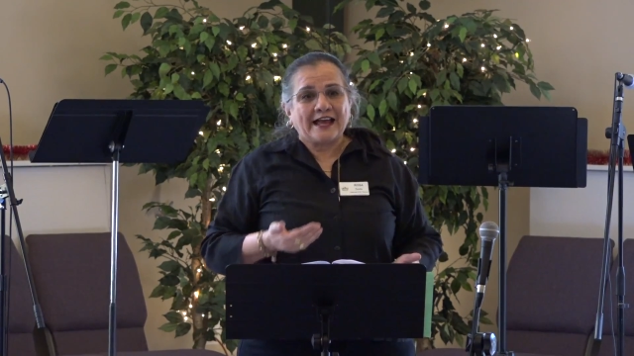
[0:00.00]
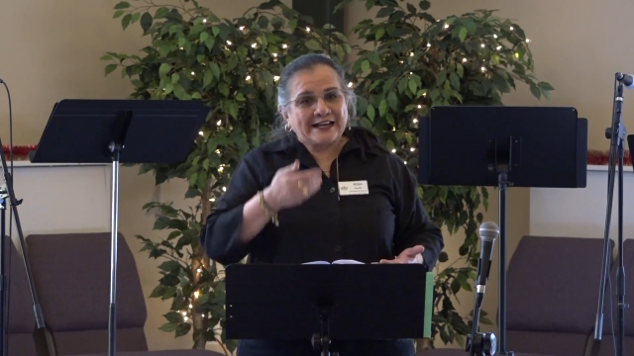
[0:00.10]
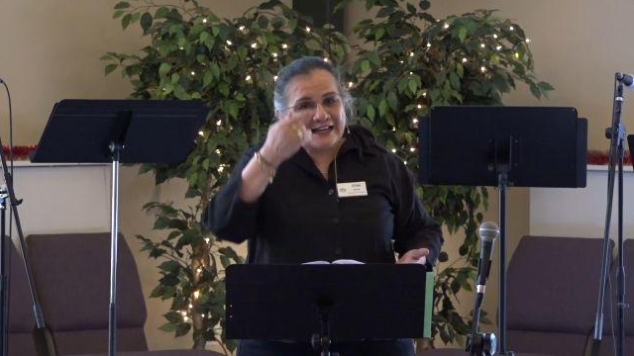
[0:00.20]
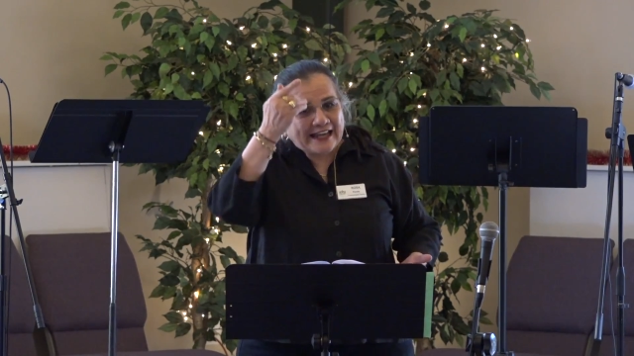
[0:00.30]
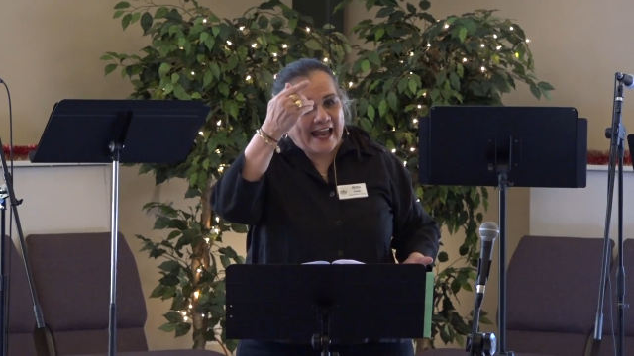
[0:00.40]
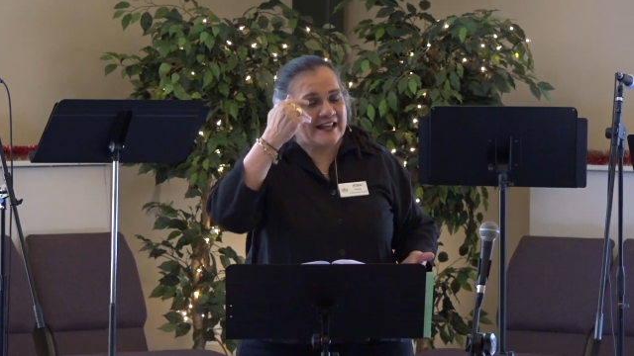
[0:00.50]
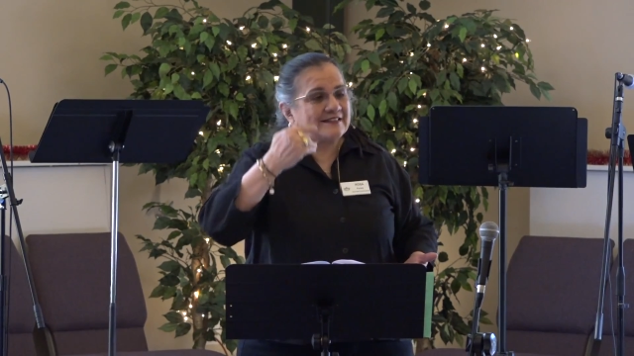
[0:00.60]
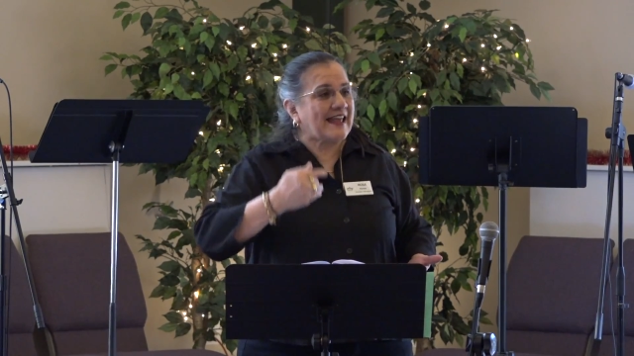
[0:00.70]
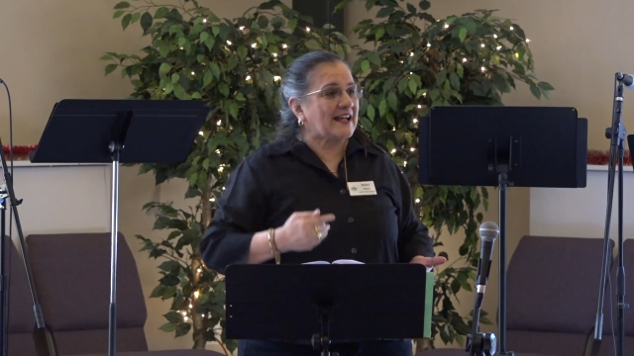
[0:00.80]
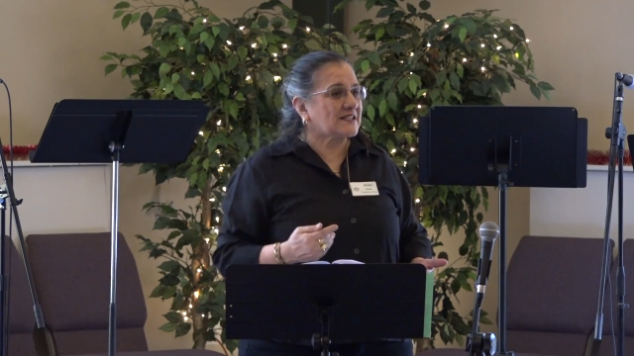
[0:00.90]
And
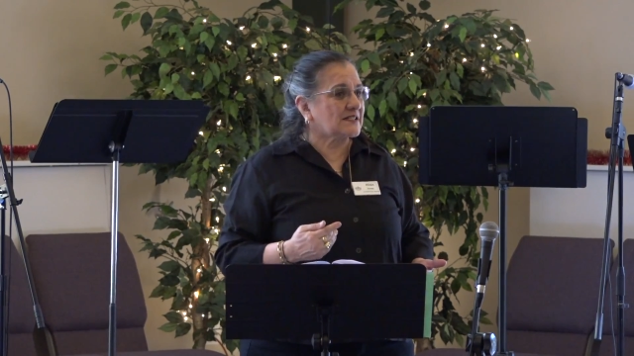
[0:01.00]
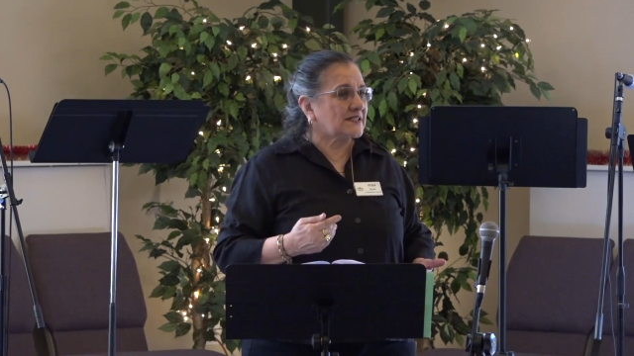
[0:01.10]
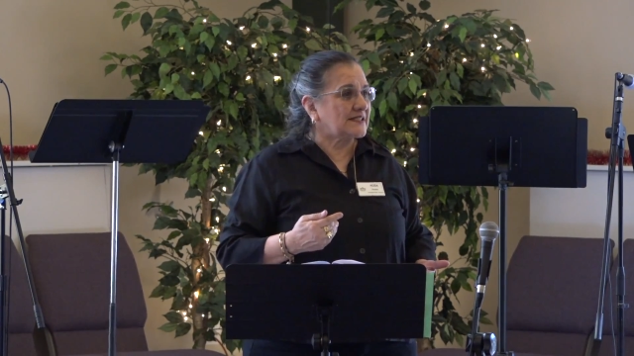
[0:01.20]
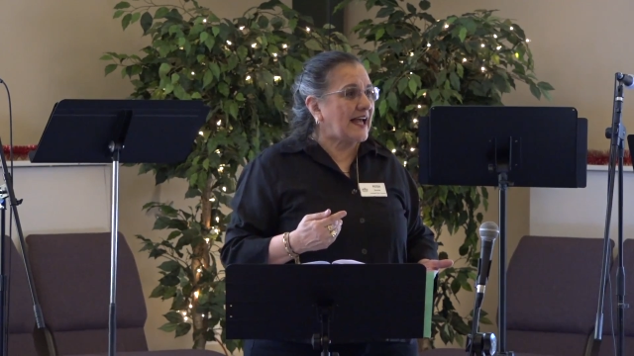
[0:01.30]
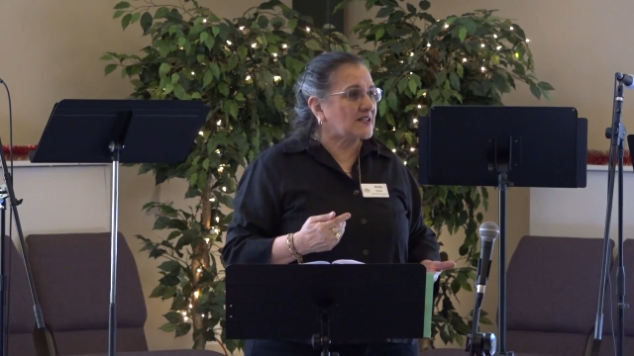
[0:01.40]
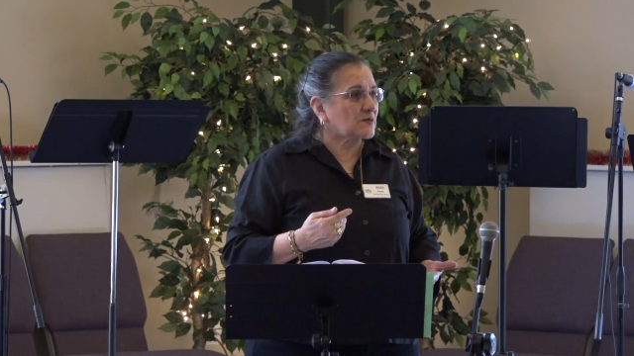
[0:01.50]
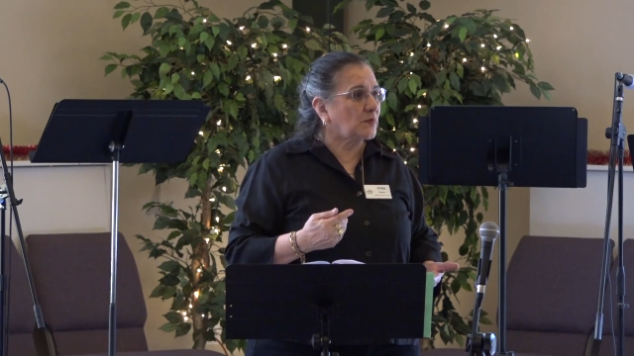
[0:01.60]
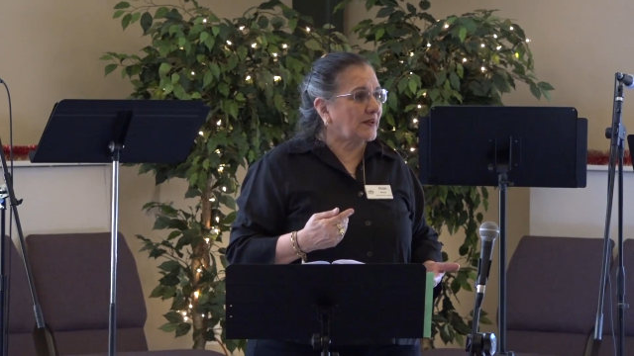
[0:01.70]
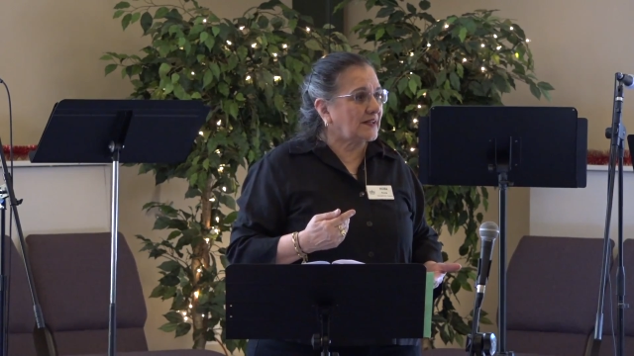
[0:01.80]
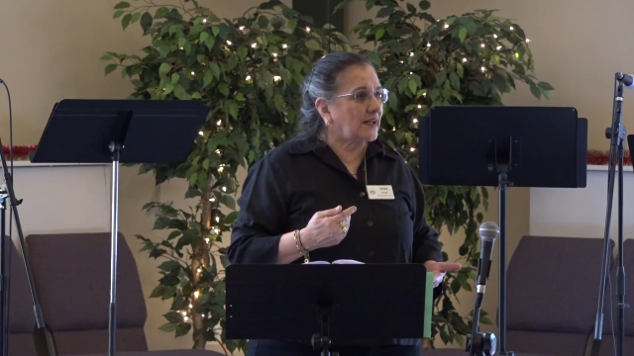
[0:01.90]
again, that's
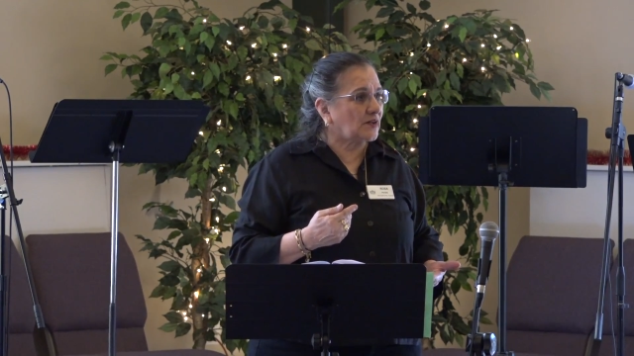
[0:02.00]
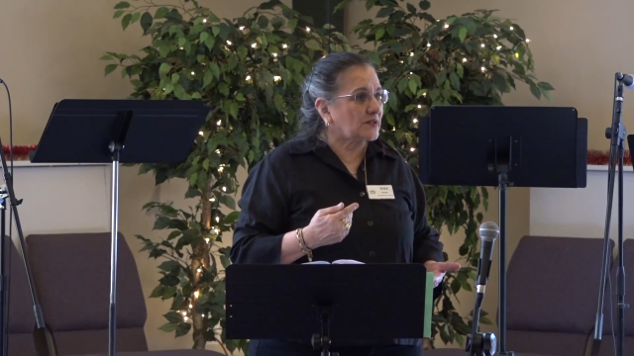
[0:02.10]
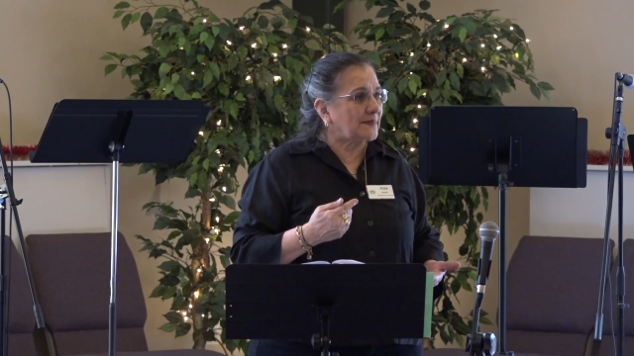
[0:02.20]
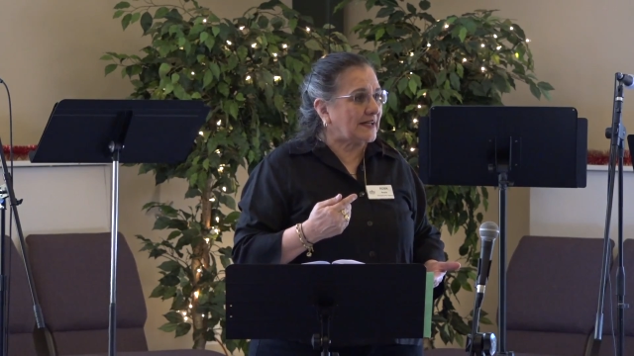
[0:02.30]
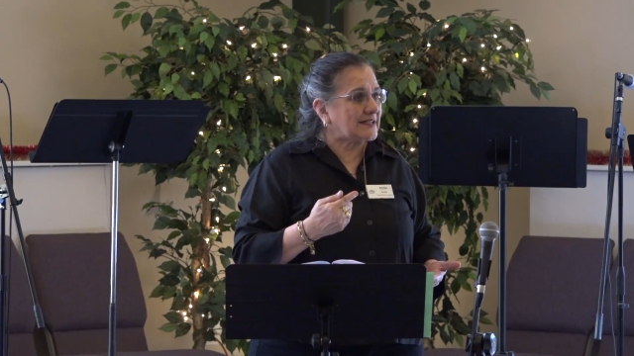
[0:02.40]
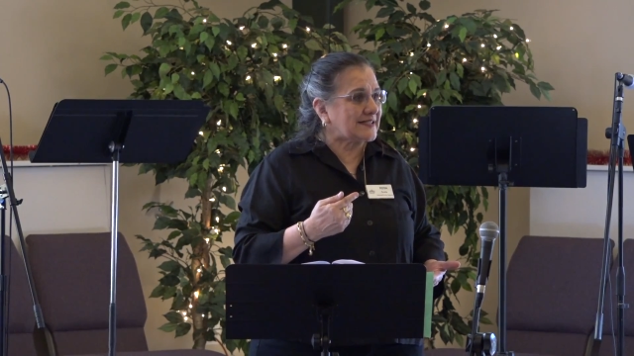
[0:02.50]
what the ultimate